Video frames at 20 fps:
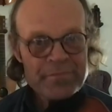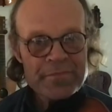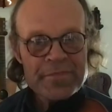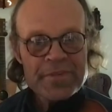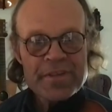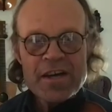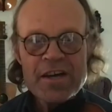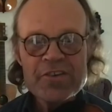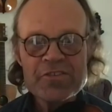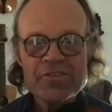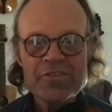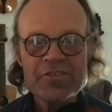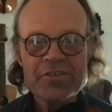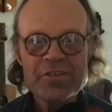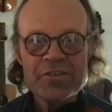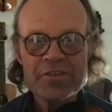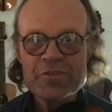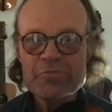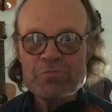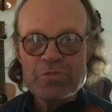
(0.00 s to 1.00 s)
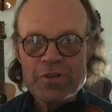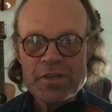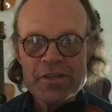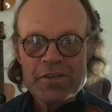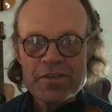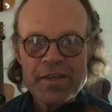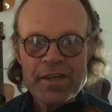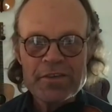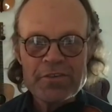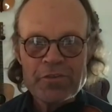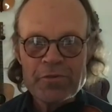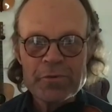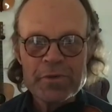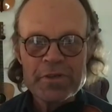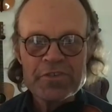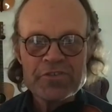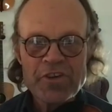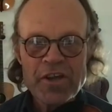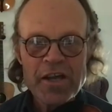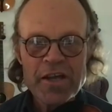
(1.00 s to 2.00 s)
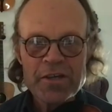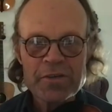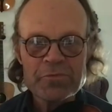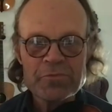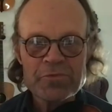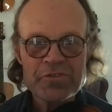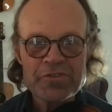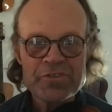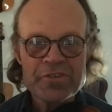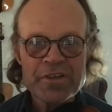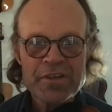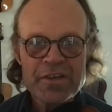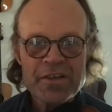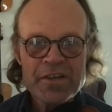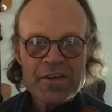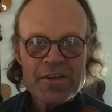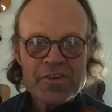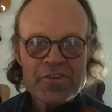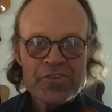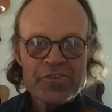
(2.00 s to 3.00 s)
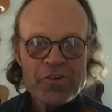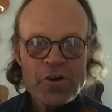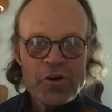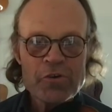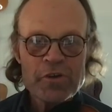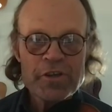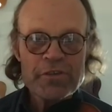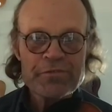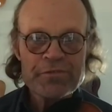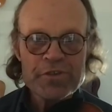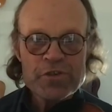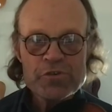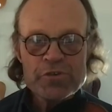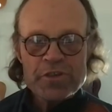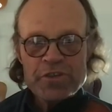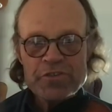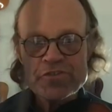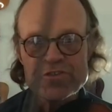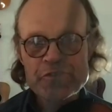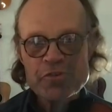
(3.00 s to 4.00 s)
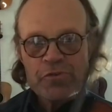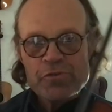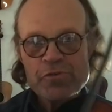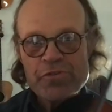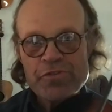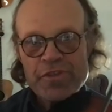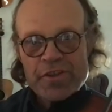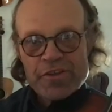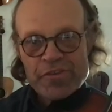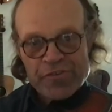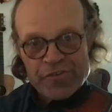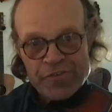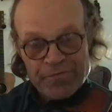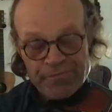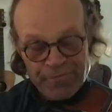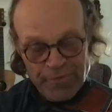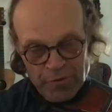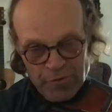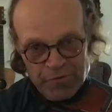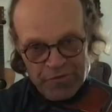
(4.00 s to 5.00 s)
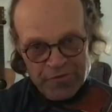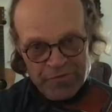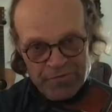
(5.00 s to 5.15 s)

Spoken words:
Yes, you play that 3 times. So if you can do this first